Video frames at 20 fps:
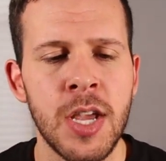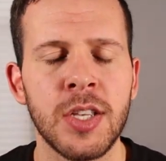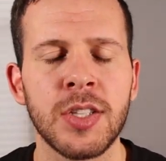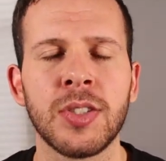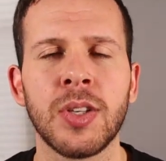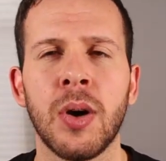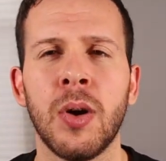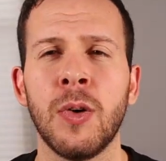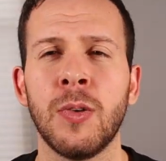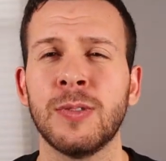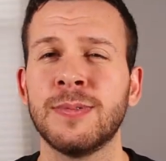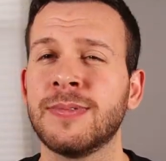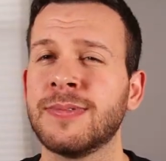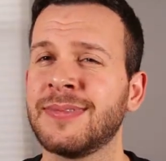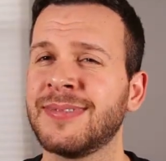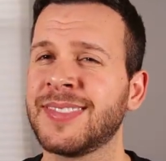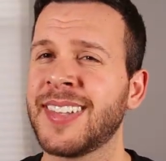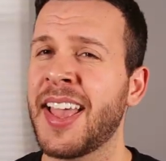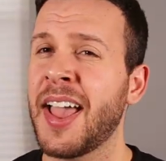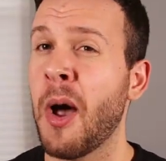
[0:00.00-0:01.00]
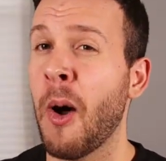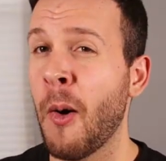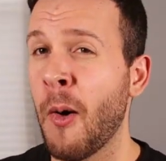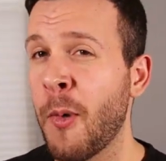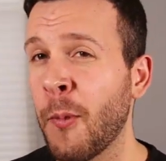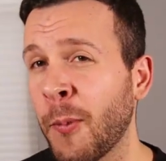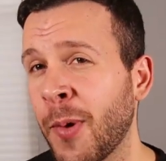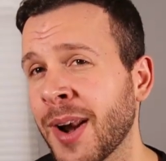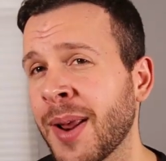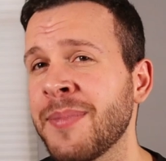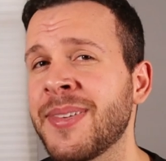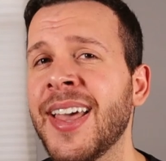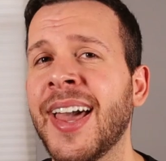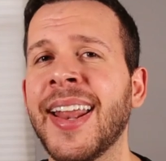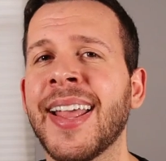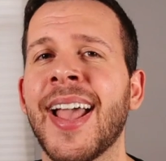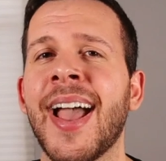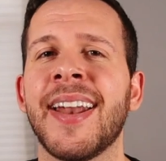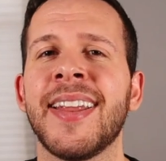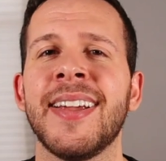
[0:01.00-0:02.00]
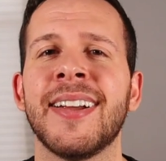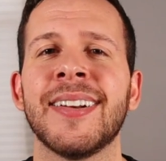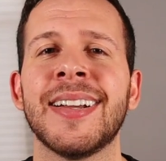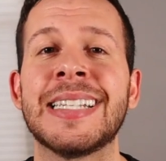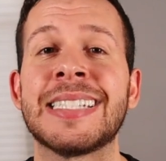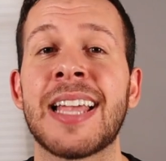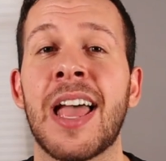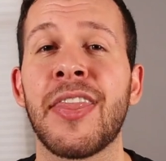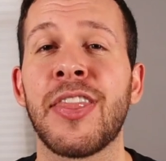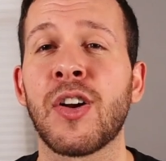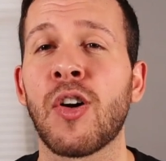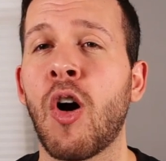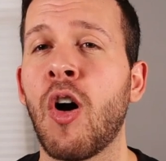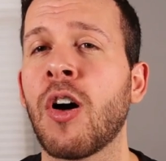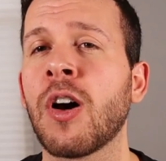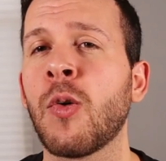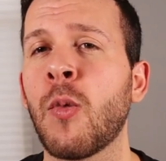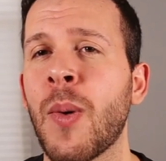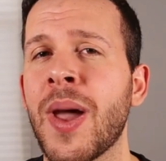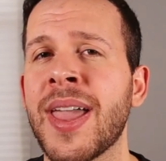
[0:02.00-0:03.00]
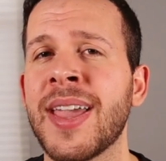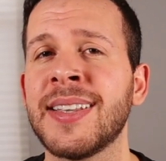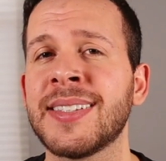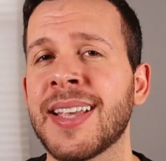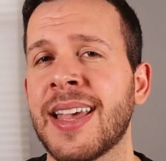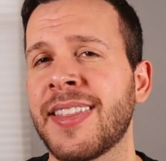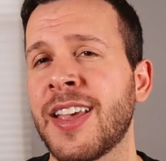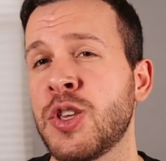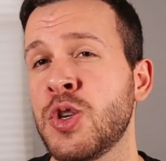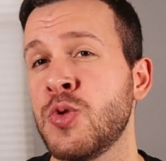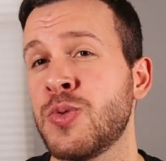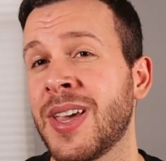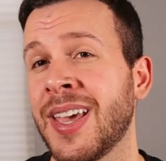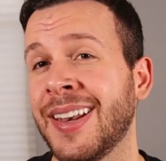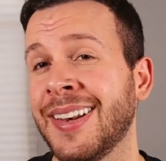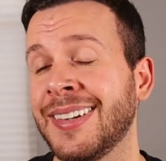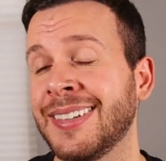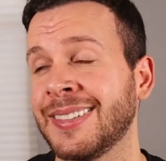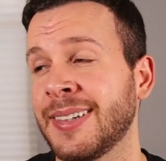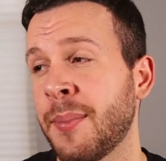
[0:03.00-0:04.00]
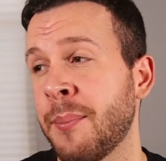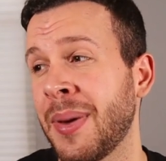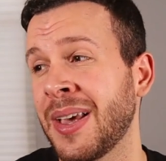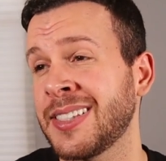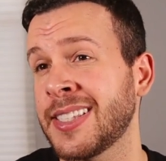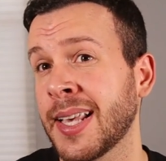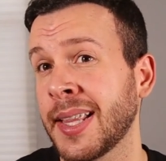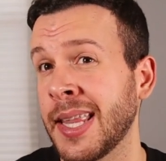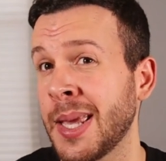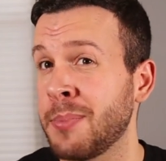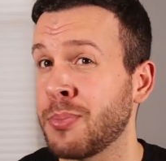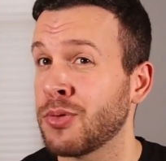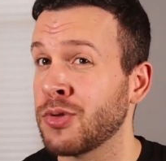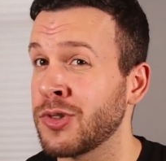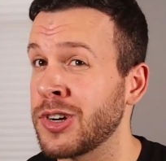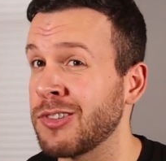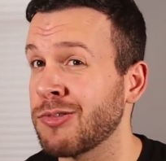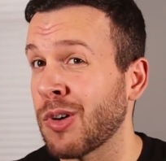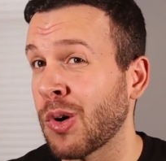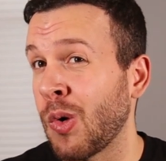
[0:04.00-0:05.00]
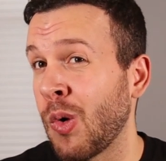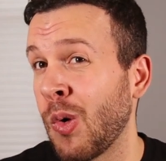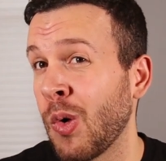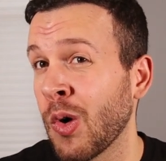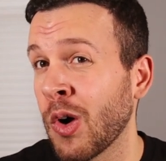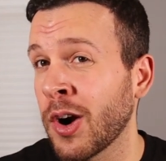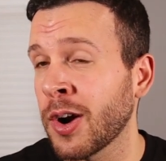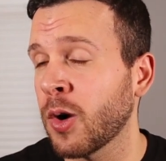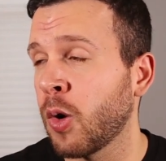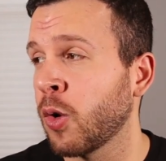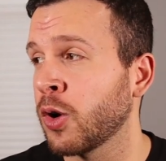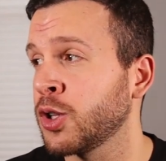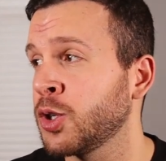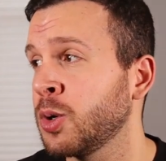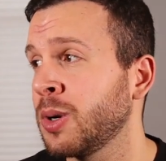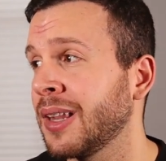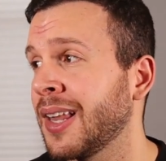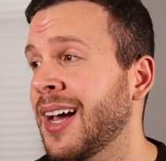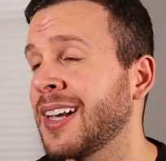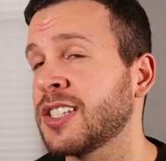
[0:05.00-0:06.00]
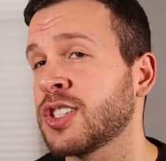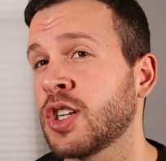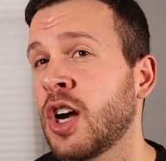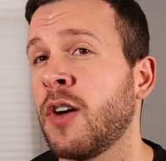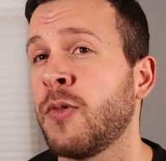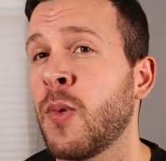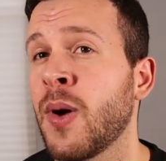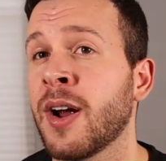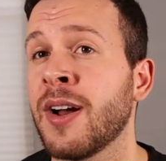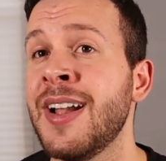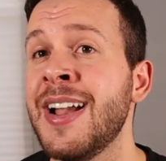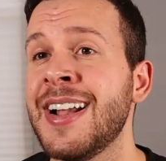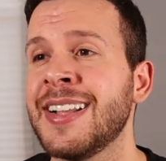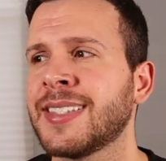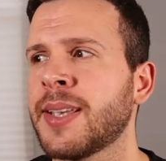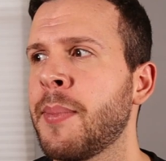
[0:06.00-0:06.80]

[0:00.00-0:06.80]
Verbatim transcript: So uh, what I'm getting at here is there are ways that you can basically pre-record or utilize software